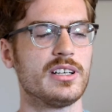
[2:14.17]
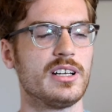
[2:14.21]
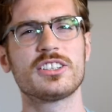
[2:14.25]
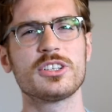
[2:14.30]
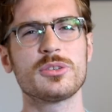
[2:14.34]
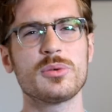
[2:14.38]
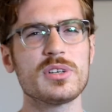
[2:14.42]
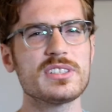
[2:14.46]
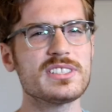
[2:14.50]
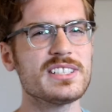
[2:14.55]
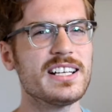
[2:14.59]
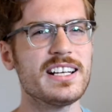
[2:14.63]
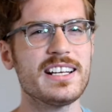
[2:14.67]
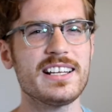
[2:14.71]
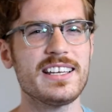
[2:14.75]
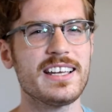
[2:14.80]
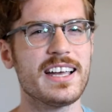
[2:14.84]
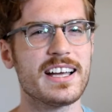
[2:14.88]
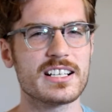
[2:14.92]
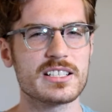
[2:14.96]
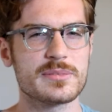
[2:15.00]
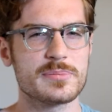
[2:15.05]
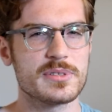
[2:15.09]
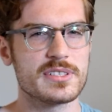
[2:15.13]
There wasn't any
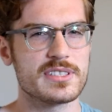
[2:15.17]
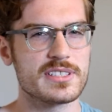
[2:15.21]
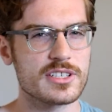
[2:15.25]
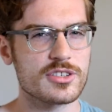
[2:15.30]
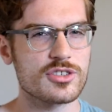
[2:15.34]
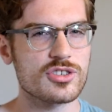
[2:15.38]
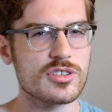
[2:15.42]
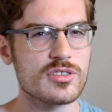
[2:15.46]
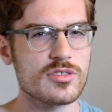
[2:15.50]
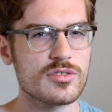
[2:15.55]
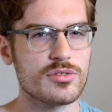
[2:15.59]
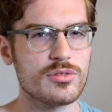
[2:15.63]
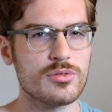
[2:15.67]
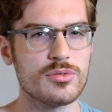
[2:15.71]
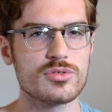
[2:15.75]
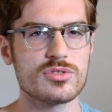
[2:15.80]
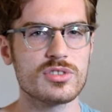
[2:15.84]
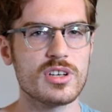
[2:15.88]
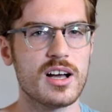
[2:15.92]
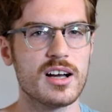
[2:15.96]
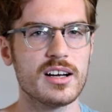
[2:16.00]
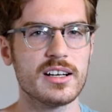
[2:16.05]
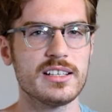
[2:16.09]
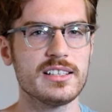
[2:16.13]
exposition through
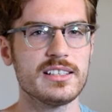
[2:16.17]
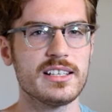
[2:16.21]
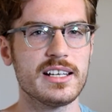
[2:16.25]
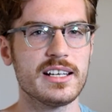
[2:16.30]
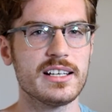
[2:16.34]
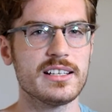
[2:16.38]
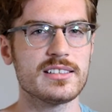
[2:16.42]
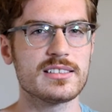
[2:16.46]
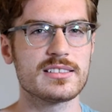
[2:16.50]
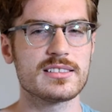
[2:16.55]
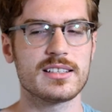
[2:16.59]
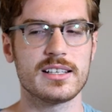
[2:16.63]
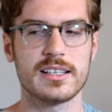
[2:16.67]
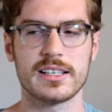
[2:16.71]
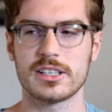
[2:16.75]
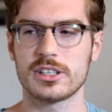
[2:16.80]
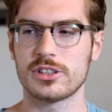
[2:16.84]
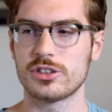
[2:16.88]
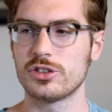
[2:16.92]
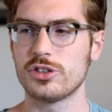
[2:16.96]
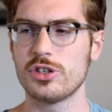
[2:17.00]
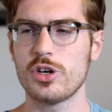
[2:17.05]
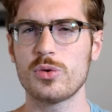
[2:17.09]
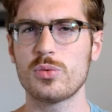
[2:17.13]
song and dance, like
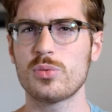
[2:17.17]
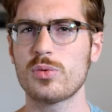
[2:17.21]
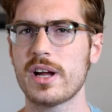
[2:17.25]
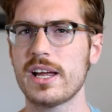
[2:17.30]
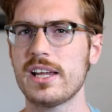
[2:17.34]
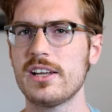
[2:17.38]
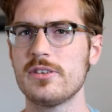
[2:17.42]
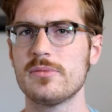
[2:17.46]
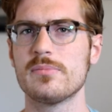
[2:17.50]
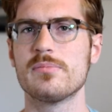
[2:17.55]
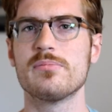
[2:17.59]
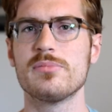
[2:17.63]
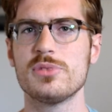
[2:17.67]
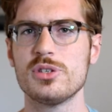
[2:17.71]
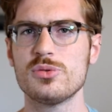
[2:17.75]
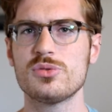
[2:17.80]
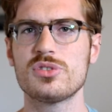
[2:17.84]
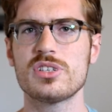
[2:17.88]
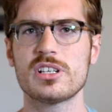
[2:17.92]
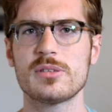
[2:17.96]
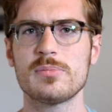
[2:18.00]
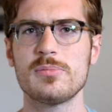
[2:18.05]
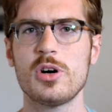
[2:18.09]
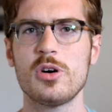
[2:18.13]
no random
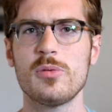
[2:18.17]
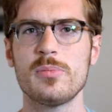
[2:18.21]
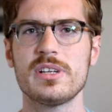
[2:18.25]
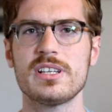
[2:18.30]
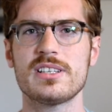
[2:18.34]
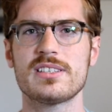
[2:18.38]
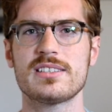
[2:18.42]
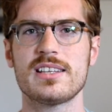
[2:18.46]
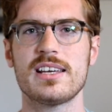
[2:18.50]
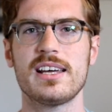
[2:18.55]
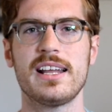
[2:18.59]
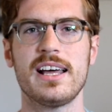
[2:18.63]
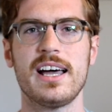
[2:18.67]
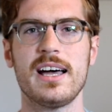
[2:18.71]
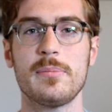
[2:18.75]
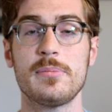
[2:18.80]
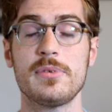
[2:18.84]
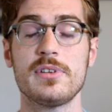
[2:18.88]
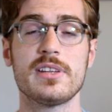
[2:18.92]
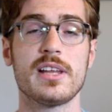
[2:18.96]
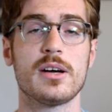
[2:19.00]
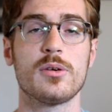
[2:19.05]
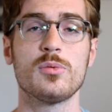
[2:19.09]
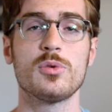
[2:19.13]
music moments that
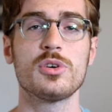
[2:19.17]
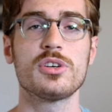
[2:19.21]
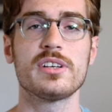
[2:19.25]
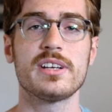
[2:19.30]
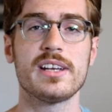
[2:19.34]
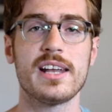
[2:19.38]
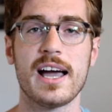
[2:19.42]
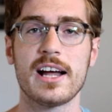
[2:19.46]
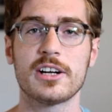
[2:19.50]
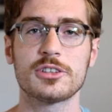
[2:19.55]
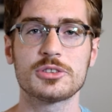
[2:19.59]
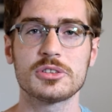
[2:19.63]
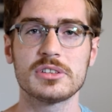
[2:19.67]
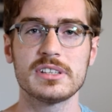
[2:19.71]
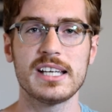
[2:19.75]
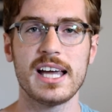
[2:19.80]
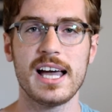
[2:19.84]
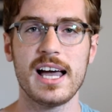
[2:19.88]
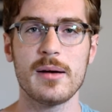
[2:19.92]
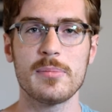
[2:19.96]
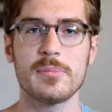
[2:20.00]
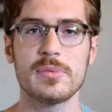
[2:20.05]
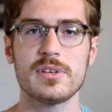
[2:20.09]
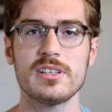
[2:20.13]
happened that wouldn't naturally
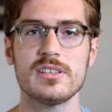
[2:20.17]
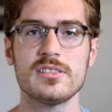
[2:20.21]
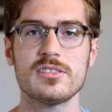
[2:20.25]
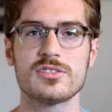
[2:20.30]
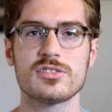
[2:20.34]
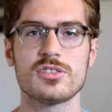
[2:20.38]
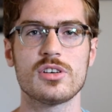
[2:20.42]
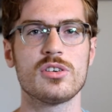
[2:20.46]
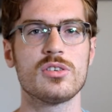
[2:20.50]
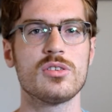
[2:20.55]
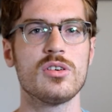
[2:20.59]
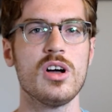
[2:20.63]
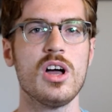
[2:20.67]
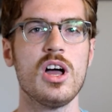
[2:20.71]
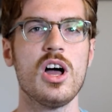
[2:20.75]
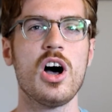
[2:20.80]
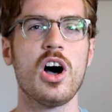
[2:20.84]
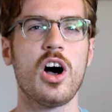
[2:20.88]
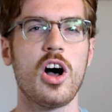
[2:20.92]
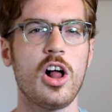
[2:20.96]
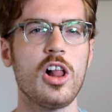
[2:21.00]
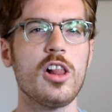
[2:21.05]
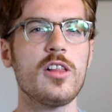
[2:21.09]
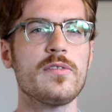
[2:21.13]
happen, so
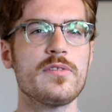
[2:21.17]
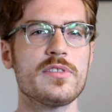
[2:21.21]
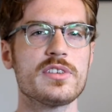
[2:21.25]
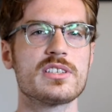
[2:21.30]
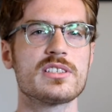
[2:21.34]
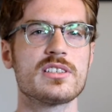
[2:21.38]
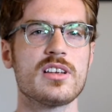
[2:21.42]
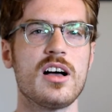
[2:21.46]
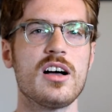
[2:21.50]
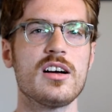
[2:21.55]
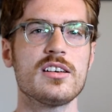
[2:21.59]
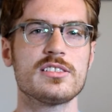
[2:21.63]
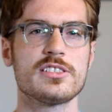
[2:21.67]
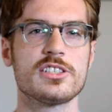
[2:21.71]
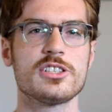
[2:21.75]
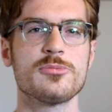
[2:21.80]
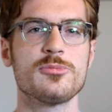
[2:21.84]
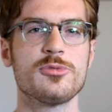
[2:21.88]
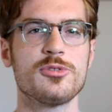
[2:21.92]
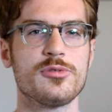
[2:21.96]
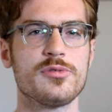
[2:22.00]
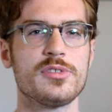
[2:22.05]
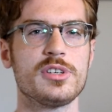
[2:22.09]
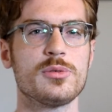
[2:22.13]
all of the songs in the
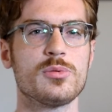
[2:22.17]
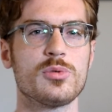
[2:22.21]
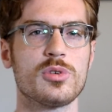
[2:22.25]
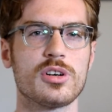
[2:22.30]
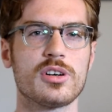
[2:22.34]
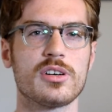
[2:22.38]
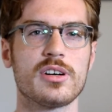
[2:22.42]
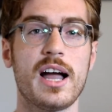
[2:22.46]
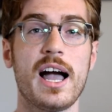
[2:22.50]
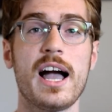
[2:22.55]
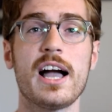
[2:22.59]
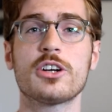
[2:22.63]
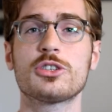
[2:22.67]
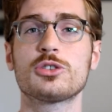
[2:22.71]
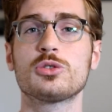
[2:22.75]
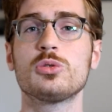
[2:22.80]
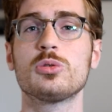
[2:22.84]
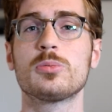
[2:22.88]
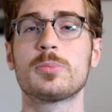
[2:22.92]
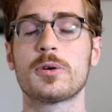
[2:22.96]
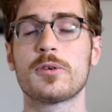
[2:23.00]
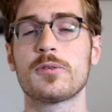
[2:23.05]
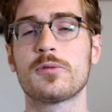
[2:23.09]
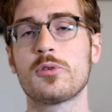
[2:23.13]
movie were
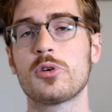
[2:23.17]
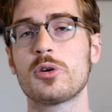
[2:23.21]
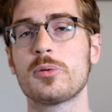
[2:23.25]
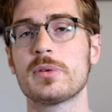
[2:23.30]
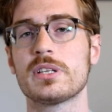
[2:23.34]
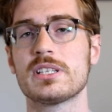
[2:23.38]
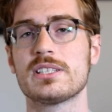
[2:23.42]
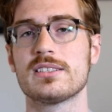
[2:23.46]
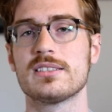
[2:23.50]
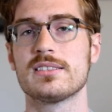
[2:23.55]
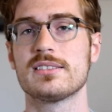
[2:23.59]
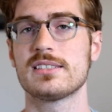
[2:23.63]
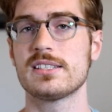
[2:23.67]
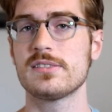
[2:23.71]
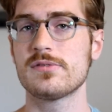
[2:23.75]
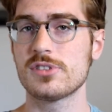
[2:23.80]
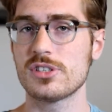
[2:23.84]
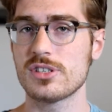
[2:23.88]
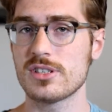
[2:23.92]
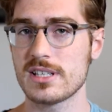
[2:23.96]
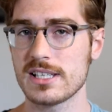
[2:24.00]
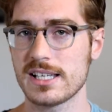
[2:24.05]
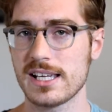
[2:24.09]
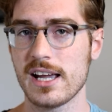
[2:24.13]
actual performances, even
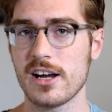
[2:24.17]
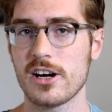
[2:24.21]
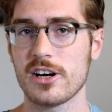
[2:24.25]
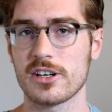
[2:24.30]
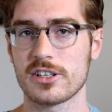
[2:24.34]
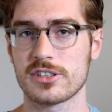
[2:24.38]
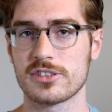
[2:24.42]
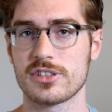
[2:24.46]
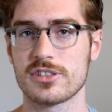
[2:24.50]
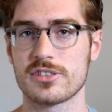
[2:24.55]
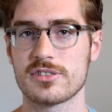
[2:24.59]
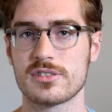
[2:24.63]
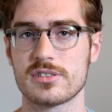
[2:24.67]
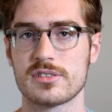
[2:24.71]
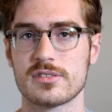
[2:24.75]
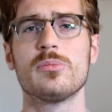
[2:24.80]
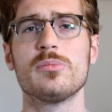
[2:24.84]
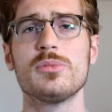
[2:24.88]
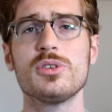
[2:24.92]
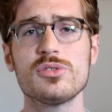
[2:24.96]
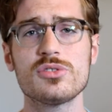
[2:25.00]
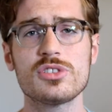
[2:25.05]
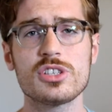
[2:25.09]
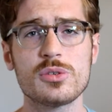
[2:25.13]
to the characters.
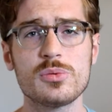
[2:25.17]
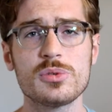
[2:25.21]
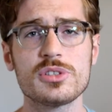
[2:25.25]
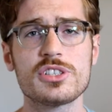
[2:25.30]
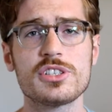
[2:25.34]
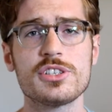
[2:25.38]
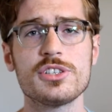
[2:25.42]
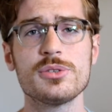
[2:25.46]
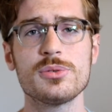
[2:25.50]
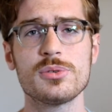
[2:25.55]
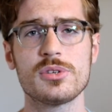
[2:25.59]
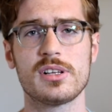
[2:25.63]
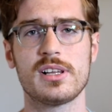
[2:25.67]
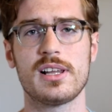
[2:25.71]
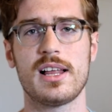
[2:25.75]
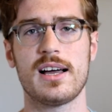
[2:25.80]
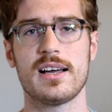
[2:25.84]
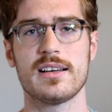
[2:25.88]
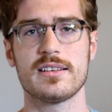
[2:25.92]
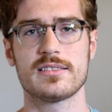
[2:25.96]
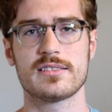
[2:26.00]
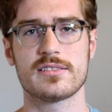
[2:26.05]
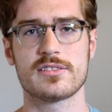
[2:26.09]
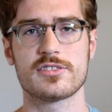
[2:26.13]
Music was
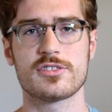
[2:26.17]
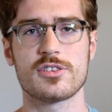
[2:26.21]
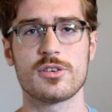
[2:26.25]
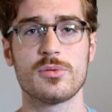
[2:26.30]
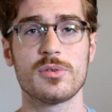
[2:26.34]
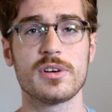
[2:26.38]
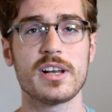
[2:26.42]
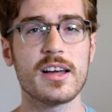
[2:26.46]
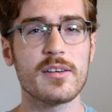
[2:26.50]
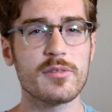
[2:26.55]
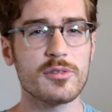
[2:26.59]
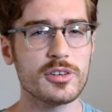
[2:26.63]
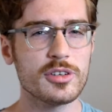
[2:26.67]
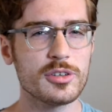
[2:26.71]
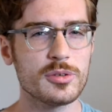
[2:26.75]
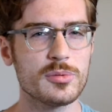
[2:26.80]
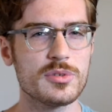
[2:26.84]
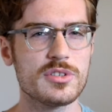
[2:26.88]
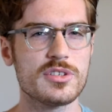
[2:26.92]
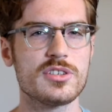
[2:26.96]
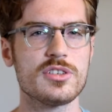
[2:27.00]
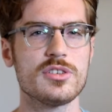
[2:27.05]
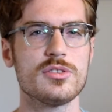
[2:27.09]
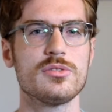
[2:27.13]
utilized, so whenever it
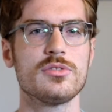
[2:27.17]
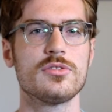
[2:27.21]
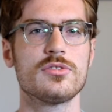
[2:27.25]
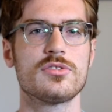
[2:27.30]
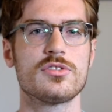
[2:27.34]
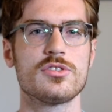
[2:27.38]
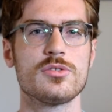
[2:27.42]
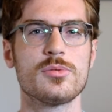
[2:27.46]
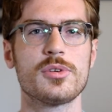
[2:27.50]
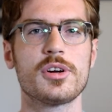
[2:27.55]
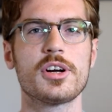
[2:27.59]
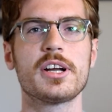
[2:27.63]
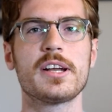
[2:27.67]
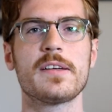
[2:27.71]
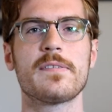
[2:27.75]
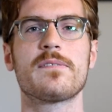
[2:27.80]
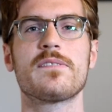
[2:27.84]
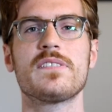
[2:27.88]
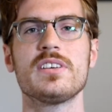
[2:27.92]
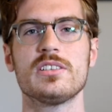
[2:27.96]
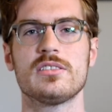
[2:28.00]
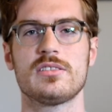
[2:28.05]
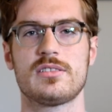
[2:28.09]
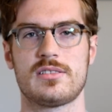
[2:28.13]
was used, you were gonna
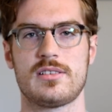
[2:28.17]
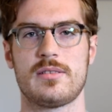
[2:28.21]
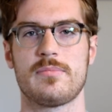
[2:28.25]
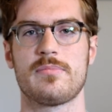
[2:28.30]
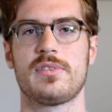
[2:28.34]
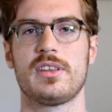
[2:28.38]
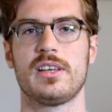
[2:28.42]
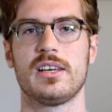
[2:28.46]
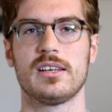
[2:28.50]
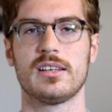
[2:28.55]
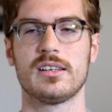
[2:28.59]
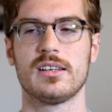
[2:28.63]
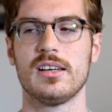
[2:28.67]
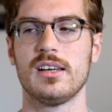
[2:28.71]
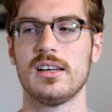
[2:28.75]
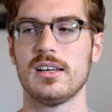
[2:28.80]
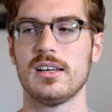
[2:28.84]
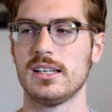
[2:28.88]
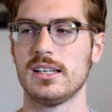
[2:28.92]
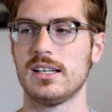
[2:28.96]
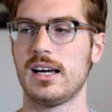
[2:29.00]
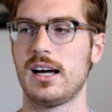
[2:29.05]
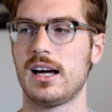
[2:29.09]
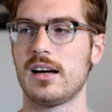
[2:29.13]
feel something.
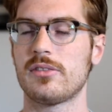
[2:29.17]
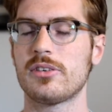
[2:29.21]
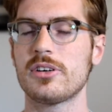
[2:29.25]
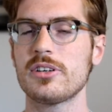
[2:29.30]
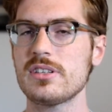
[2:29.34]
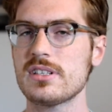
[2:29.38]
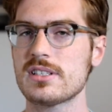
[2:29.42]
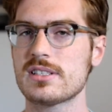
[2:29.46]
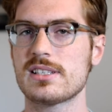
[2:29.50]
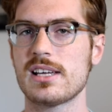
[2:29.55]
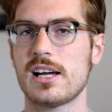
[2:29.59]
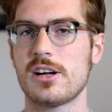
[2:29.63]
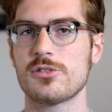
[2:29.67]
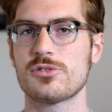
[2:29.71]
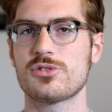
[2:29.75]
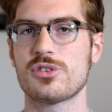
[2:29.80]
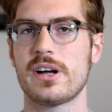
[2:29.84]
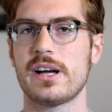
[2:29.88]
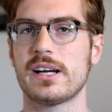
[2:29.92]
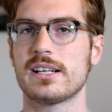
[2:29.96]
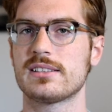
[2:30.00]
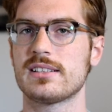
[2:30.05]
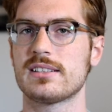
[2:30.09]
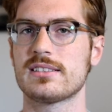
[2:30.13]
I've heard the
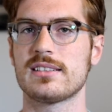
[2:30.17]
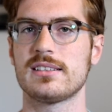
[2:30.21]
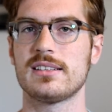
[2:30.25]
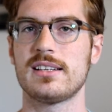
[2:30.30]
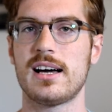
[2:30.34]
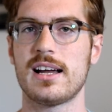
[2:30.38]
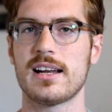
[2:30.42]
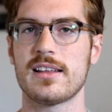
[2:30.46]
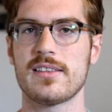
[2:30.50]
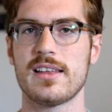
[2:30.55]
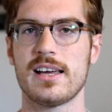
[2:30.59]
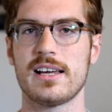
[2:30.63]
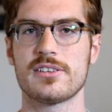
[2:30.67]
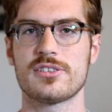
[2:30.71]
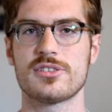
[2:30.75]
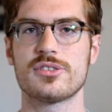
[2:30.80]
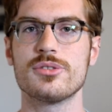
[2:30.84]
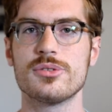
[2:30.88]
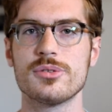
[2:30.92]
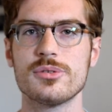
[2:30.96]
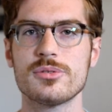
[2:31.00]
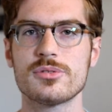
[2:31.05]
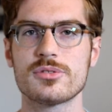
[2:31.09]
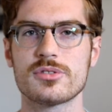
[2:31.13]
soundtrack does a lot of that
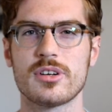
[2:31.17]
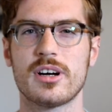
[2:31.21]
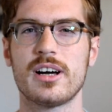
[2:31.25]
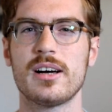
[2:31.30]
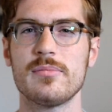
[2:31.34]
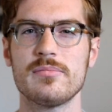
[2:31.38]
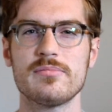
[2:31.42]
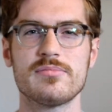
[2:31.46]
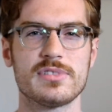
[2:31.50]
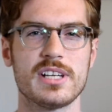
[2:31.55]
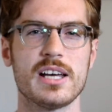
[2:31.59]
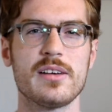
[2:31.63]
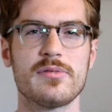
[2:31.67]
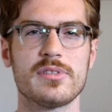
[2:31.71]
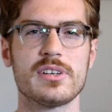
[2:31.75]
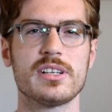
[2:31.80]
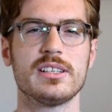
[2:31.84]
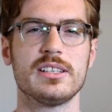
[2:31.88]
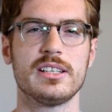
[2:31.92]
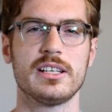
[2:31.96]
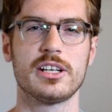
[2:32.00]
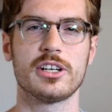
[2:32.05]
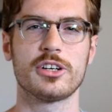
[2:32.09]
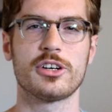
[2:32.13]
too, so I'm
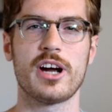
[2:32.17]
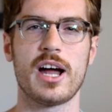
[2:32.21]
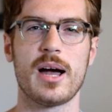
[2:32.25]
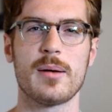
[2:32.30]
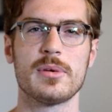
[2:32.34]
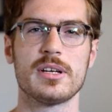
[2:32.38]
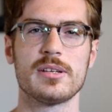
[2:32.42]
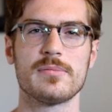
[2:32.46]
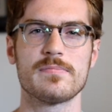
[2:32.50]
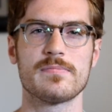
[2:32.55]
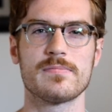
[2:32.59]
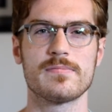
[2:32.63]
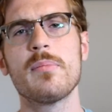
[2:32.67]
definitely going to grab it.